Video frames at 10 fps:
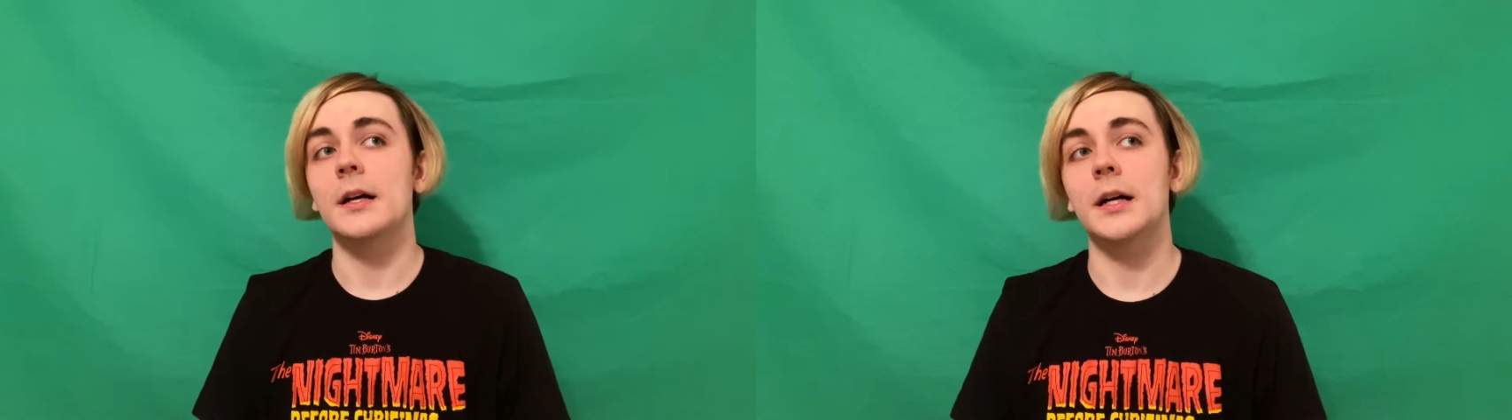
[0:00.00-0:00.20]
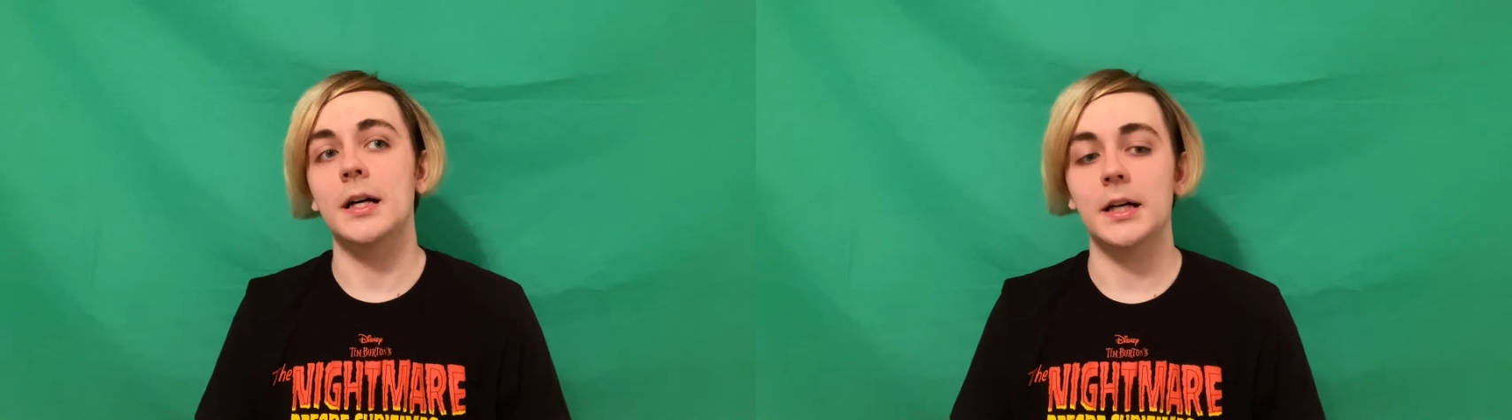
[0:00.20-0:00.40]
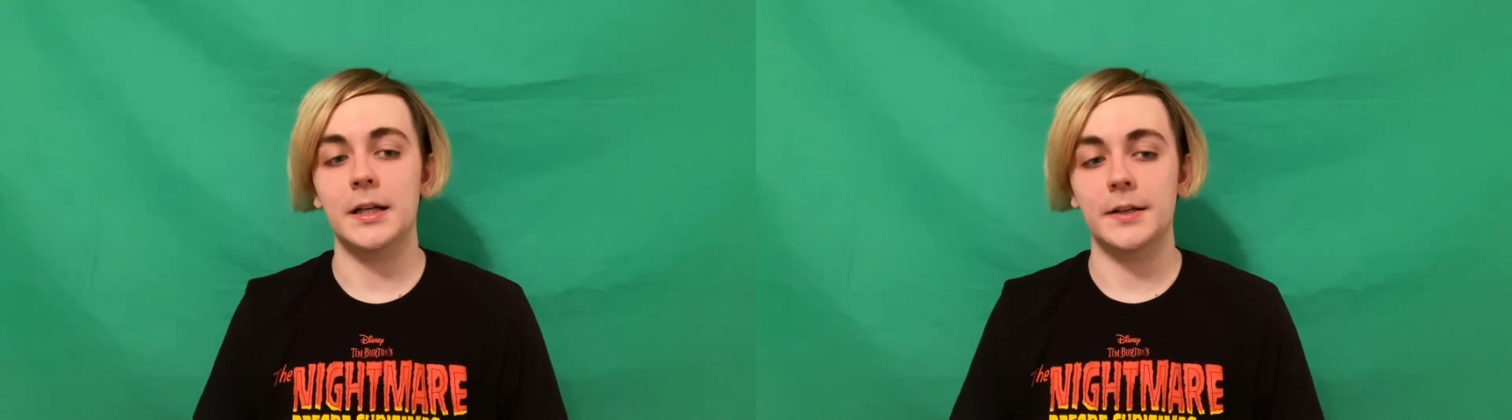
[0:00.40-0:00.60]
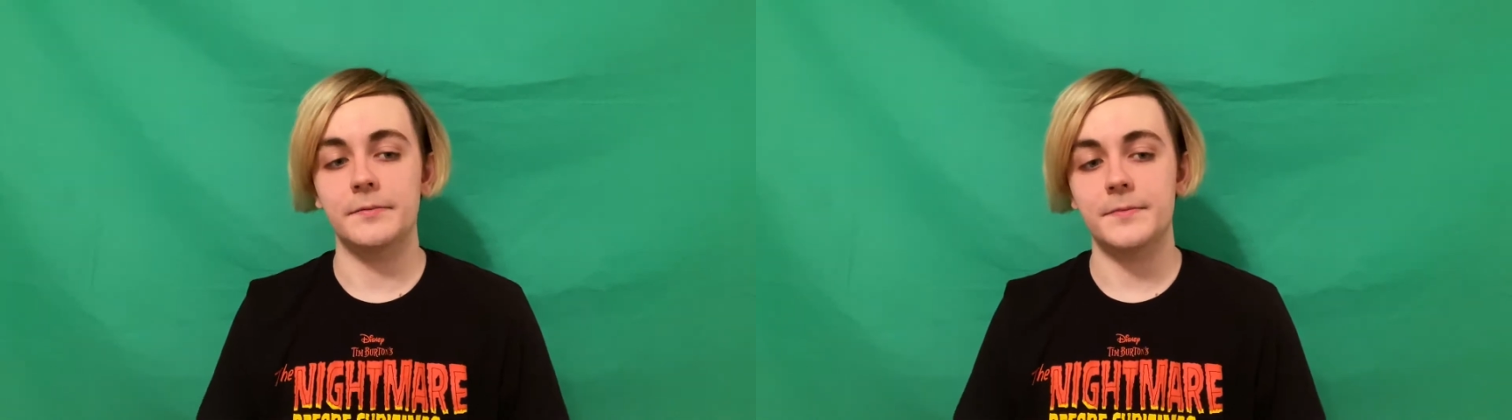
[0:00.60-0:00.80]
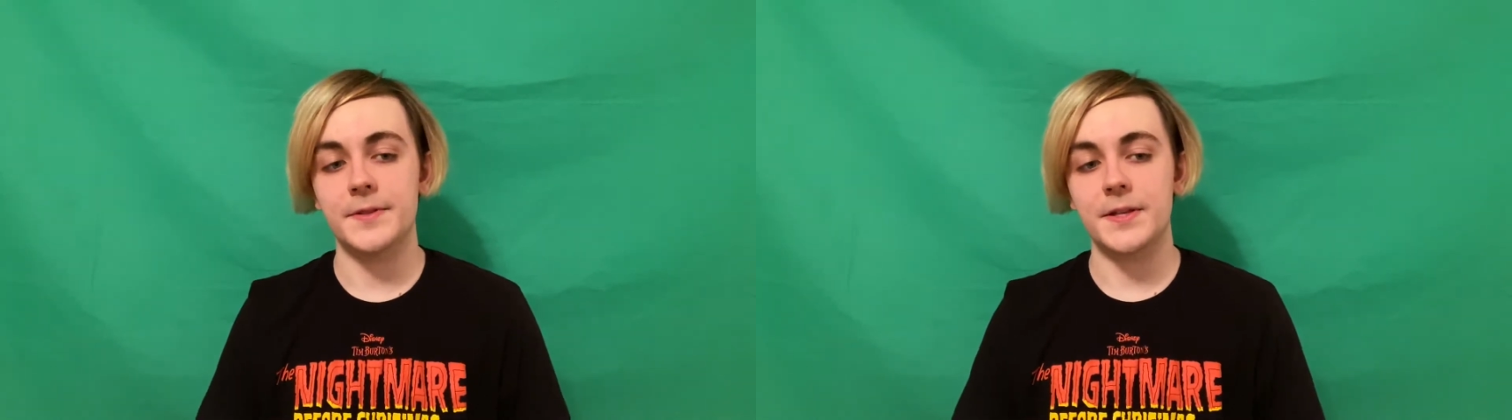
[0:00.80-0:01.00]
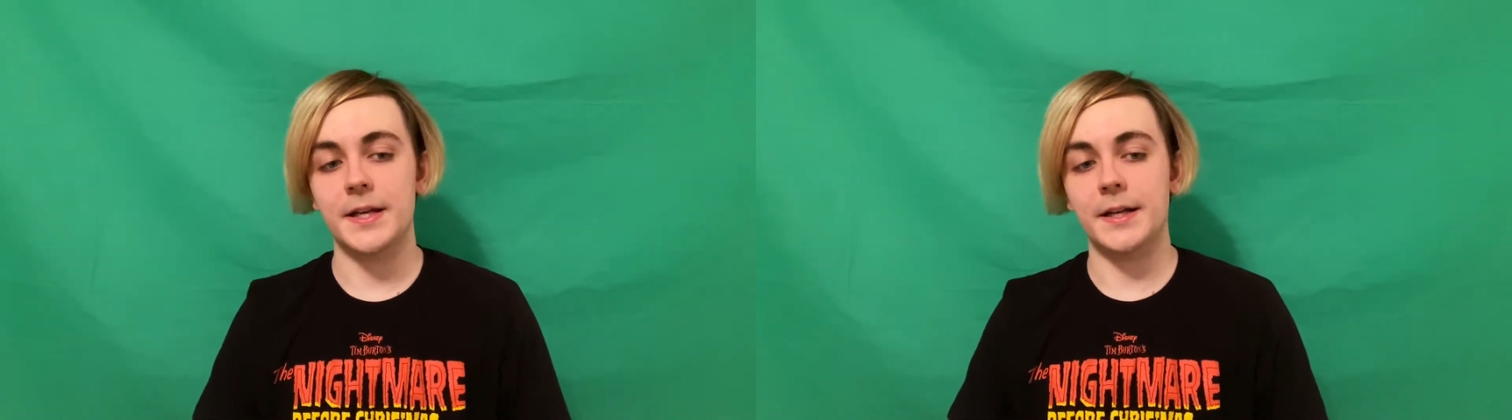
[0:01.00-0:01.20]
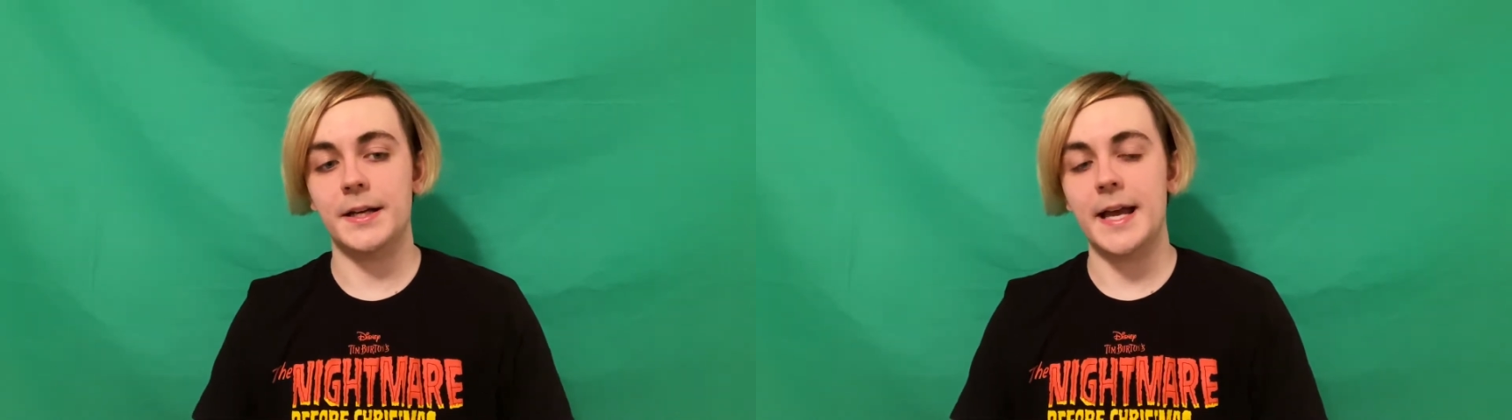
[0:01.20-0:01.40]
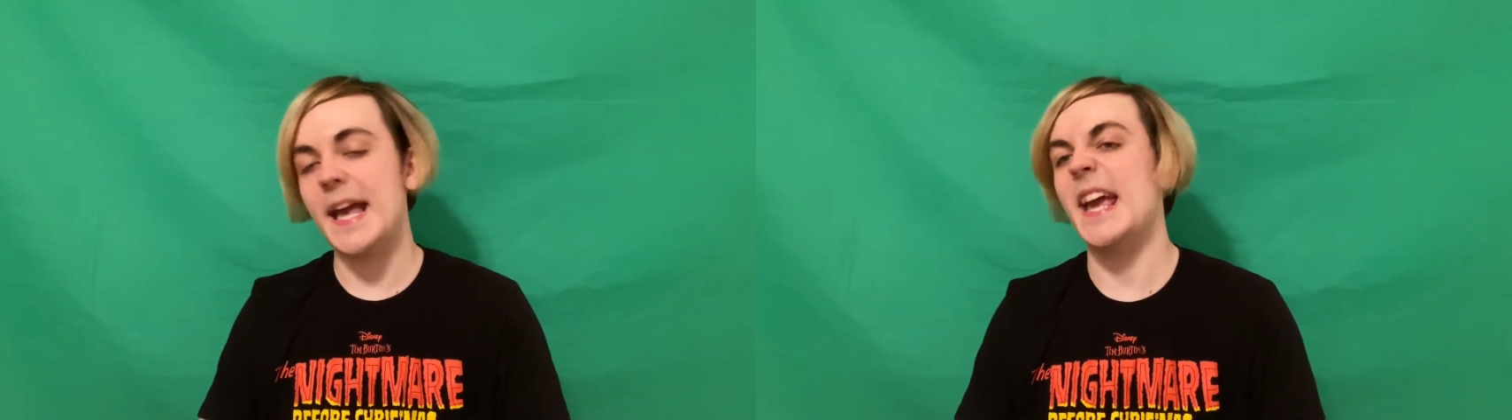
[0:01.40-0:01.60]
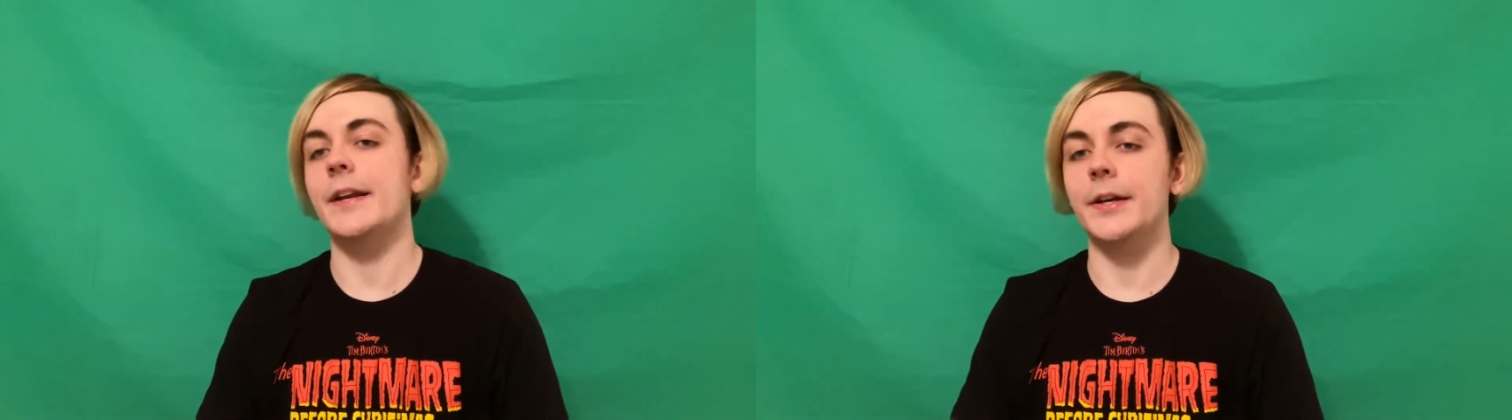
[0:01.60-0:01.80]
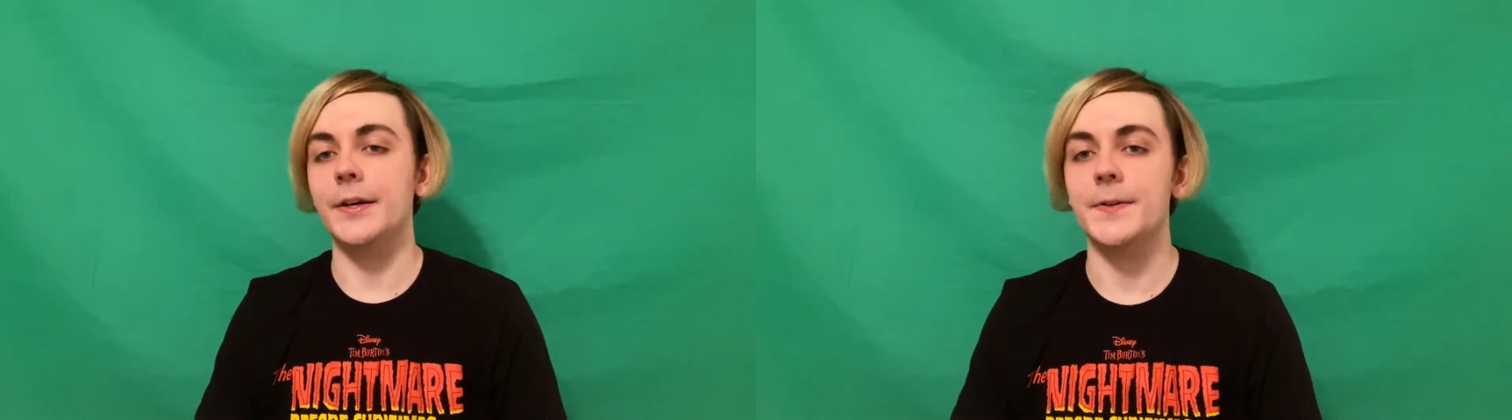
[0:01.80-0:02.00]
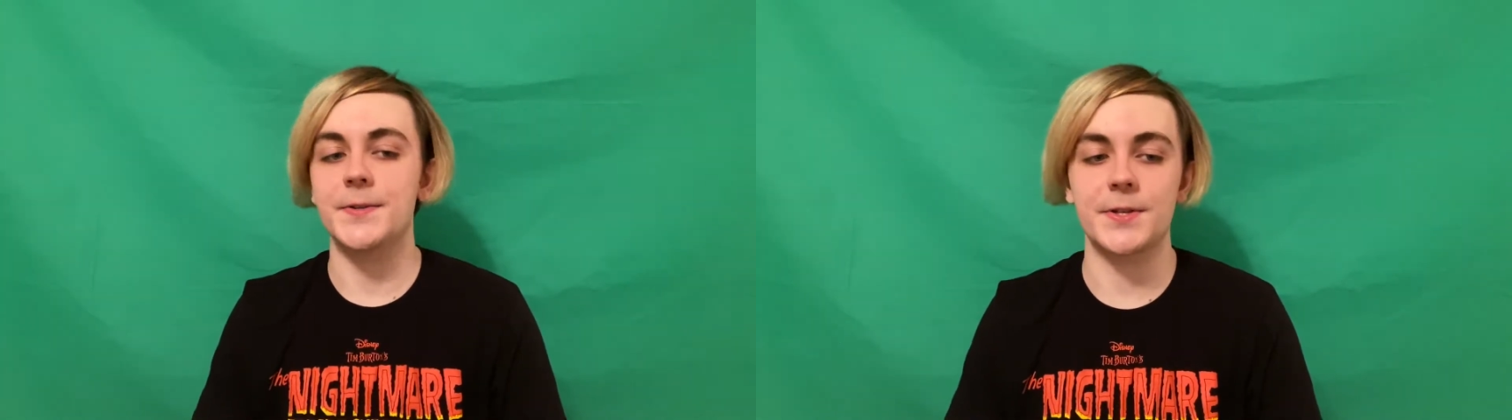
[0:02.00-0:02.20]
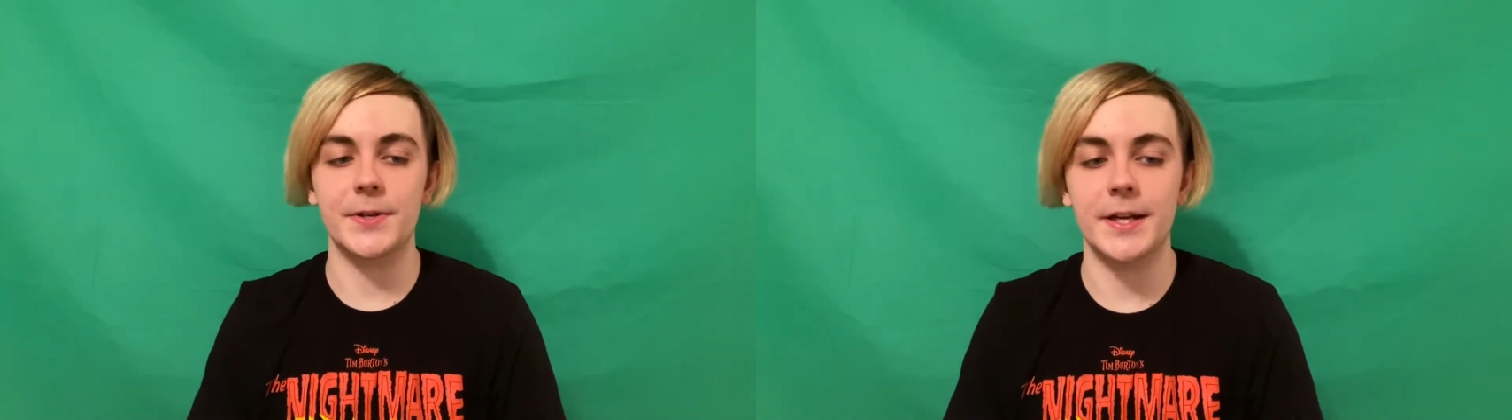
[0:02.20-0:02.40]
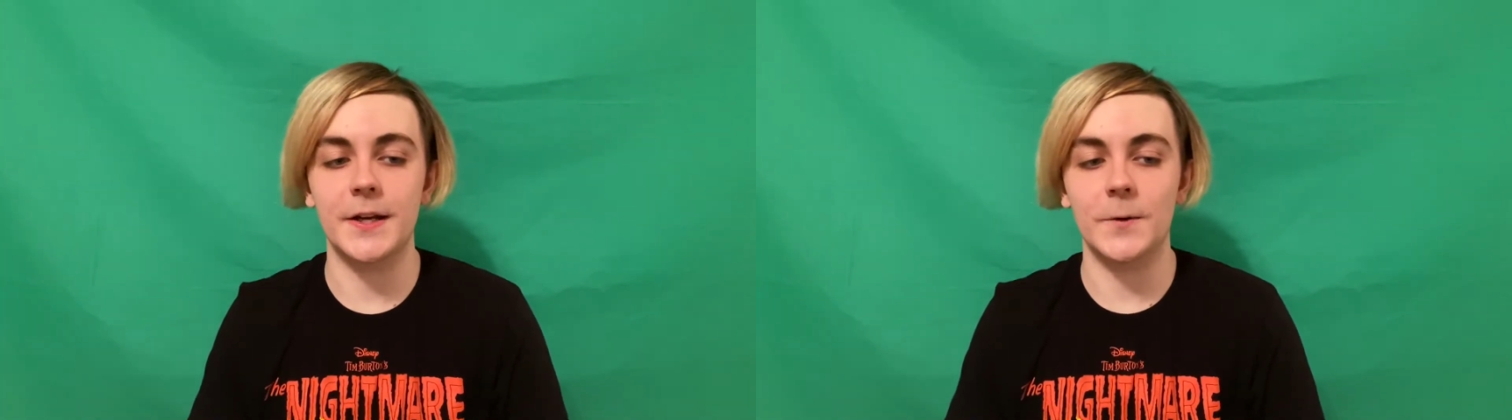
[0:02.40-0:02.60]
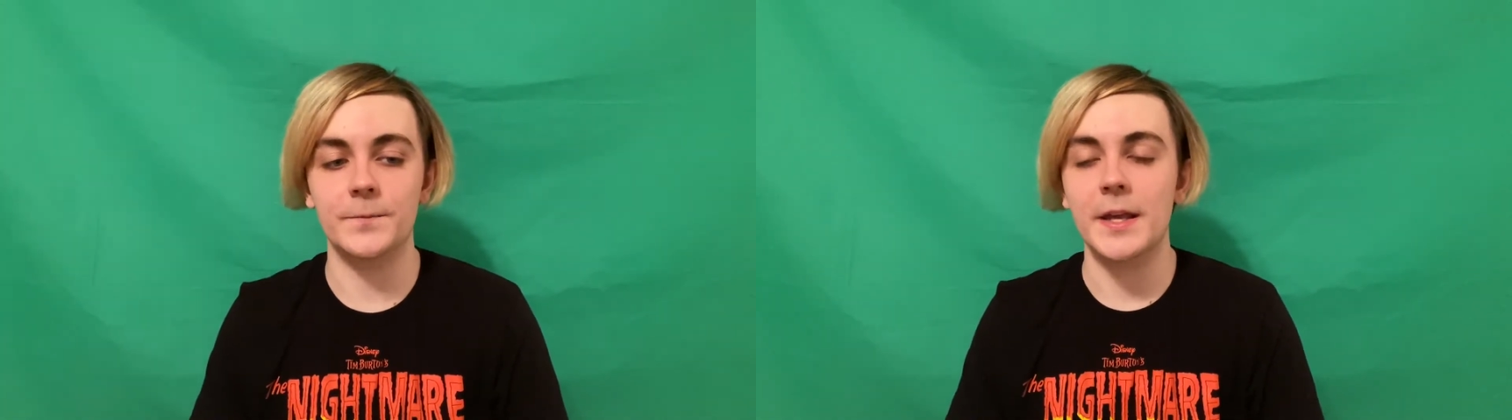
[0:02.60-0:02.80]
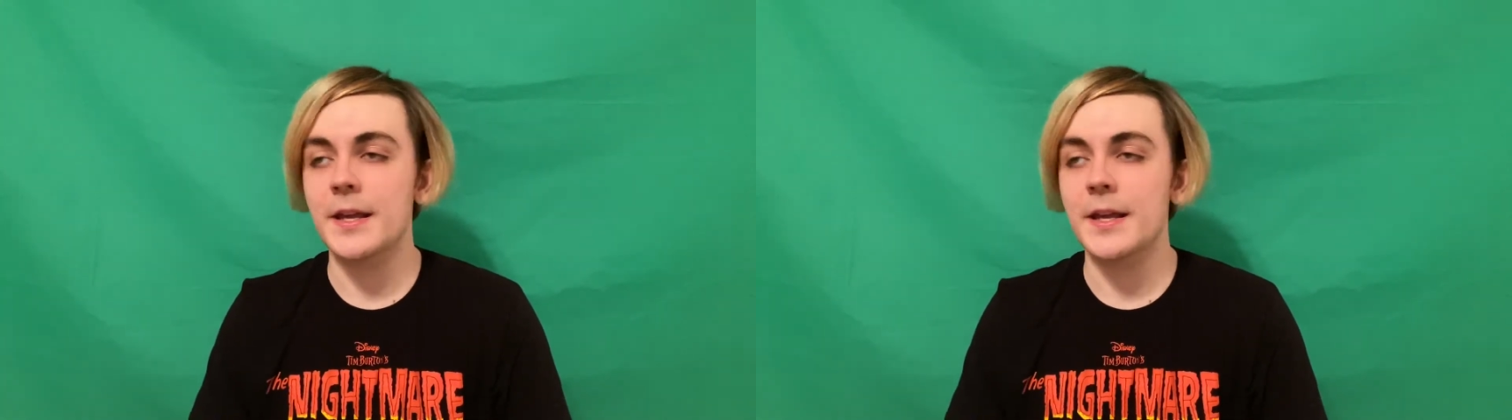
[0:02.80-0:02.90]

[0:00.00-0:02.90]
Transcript: uh uh Anna so you know